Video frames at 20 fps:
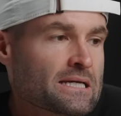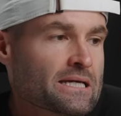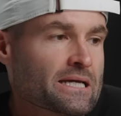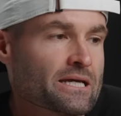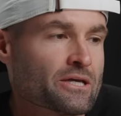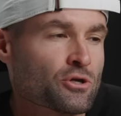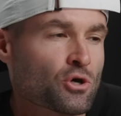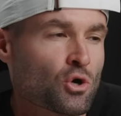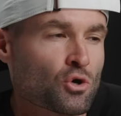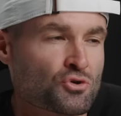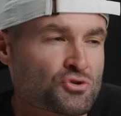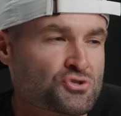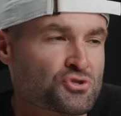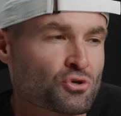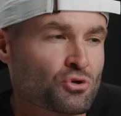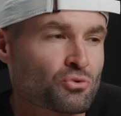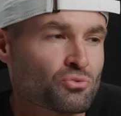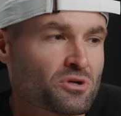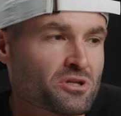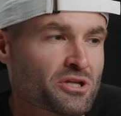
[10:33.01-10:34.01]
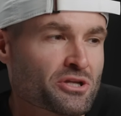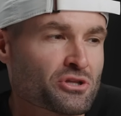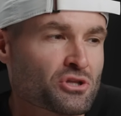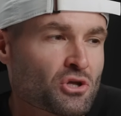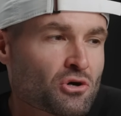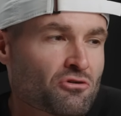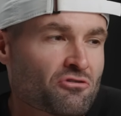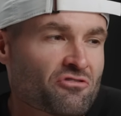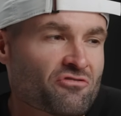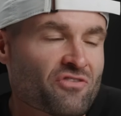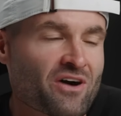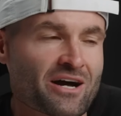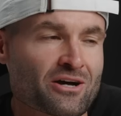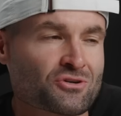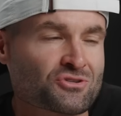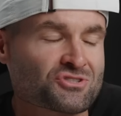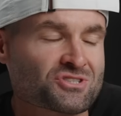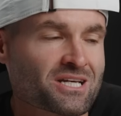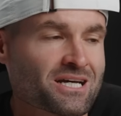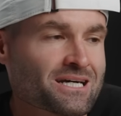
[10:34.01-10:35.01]
and also really low
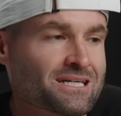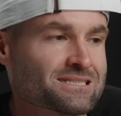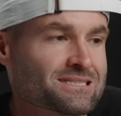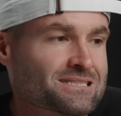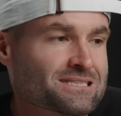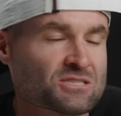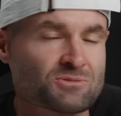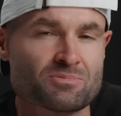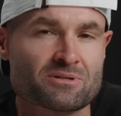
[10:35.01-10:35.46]
file sizes,